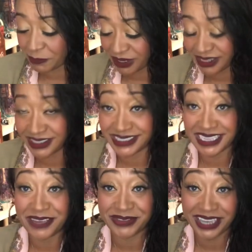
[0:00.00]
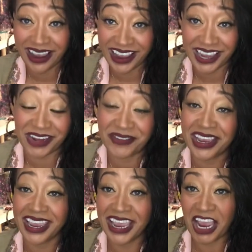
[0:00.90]
But at the same time,
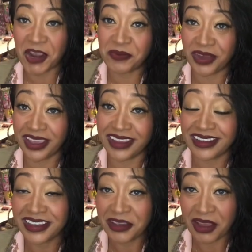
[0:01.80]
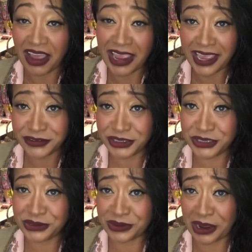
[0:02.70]
I'm like, I had
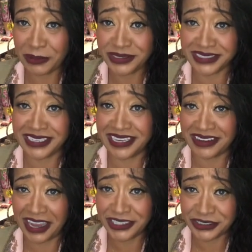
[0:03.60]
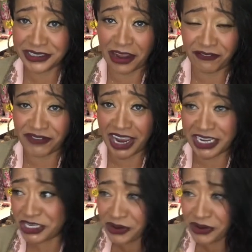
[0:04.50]
juice when I was a kid and I turned out fine.